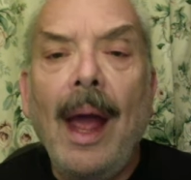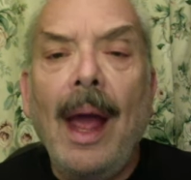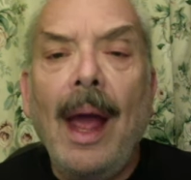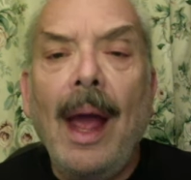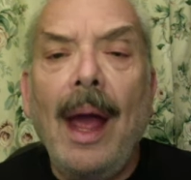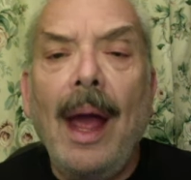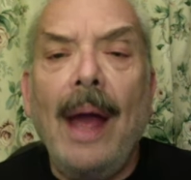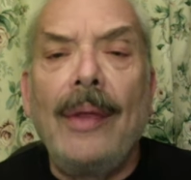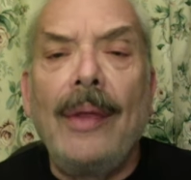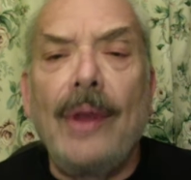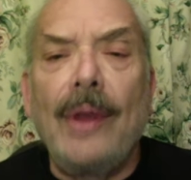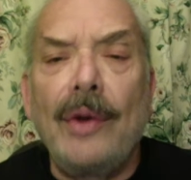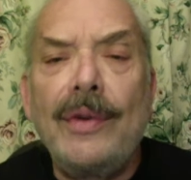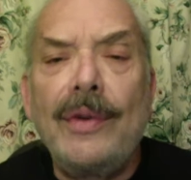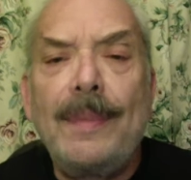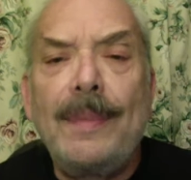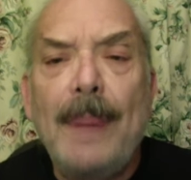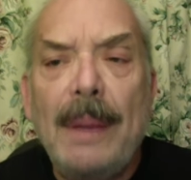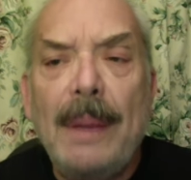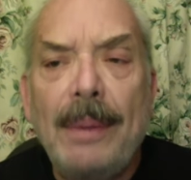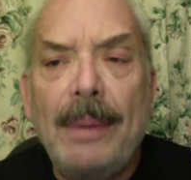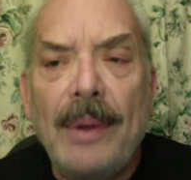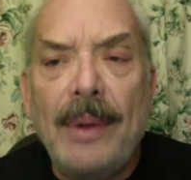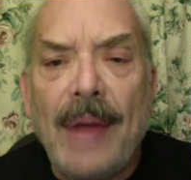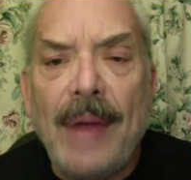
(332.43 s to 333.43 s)
And those
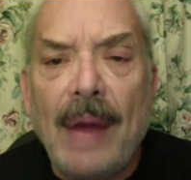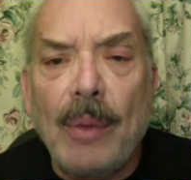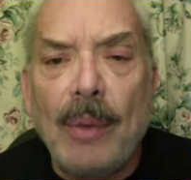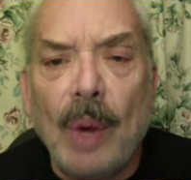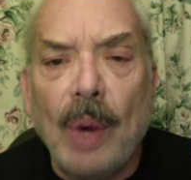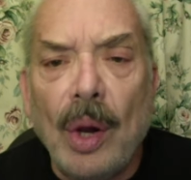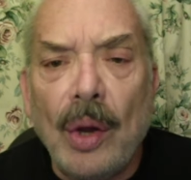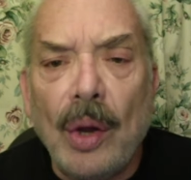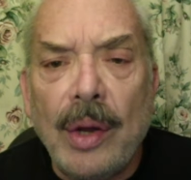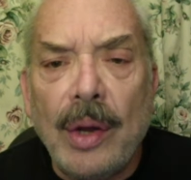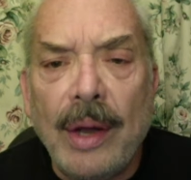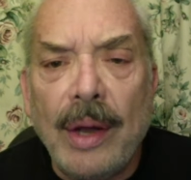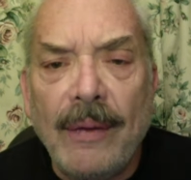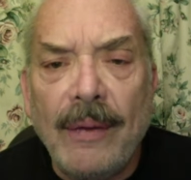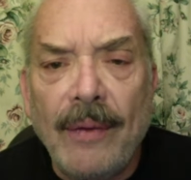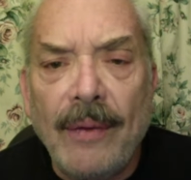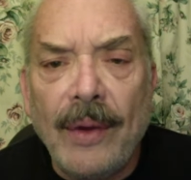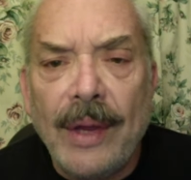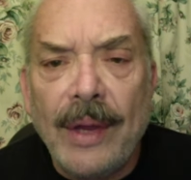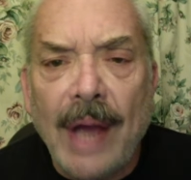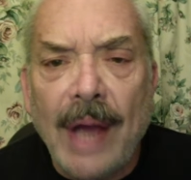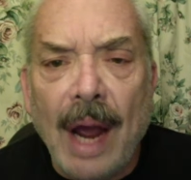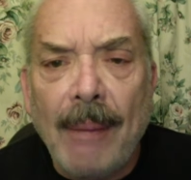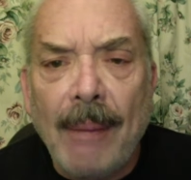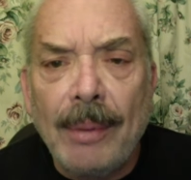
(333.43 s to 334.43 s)
people that were looking
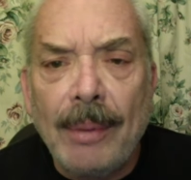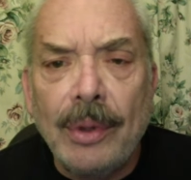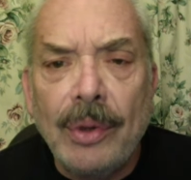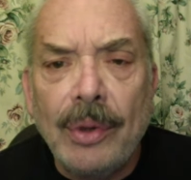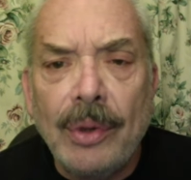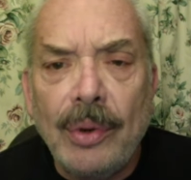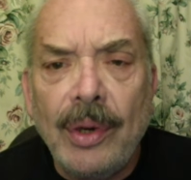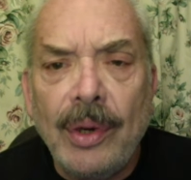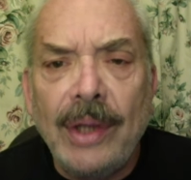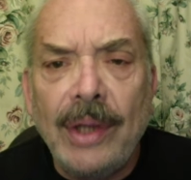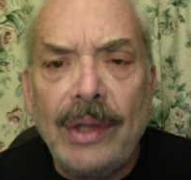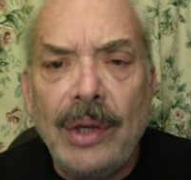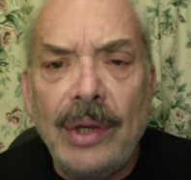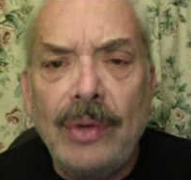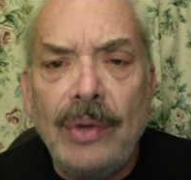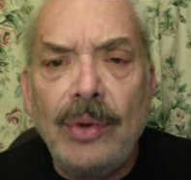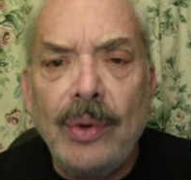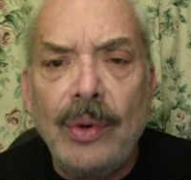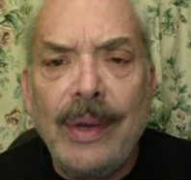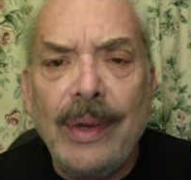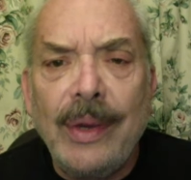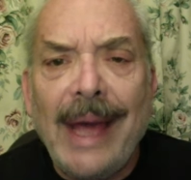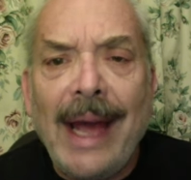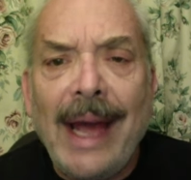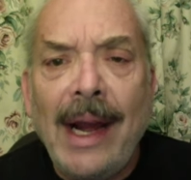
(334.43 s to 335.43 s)
for the opportunity
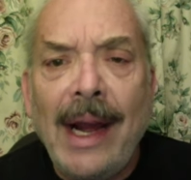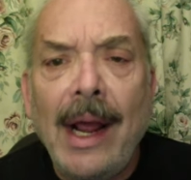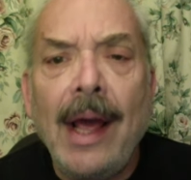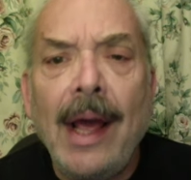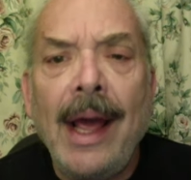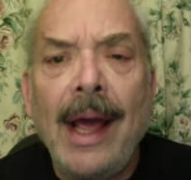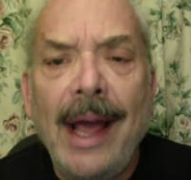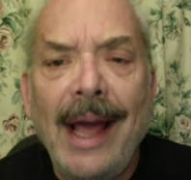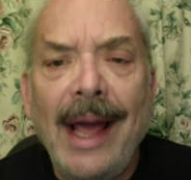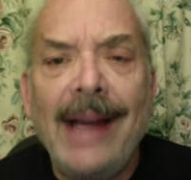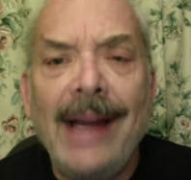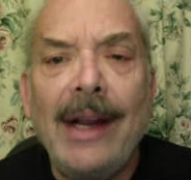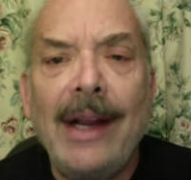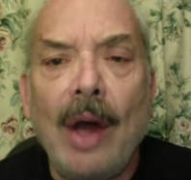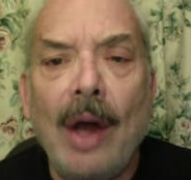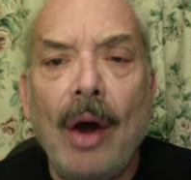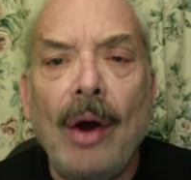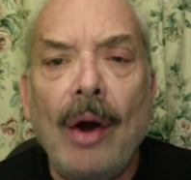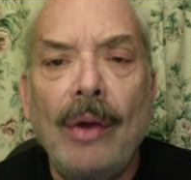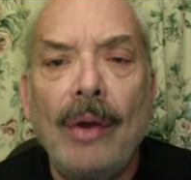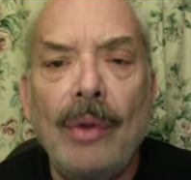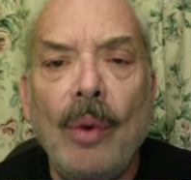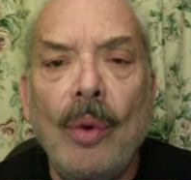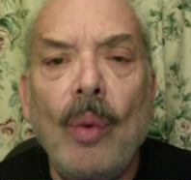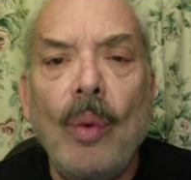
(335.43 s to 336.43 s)
to get ahead
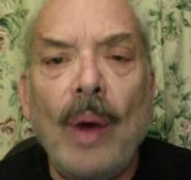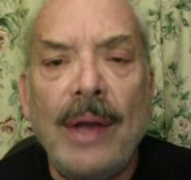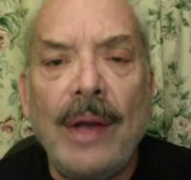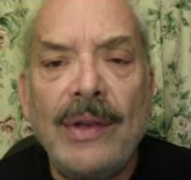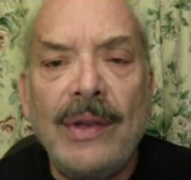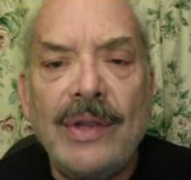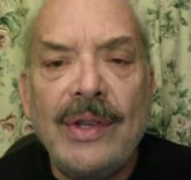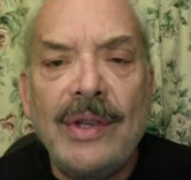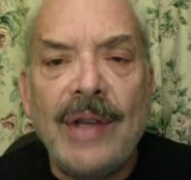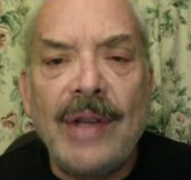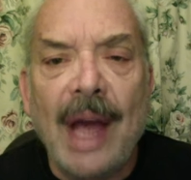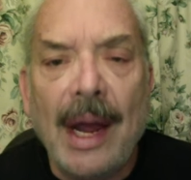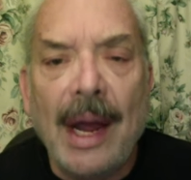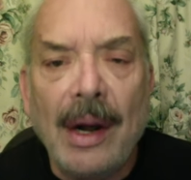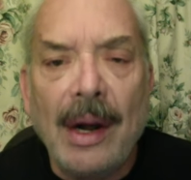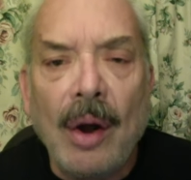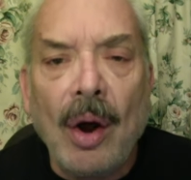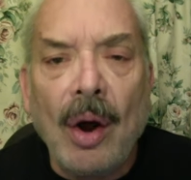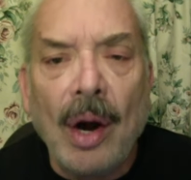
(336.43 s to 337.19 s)
are the ones that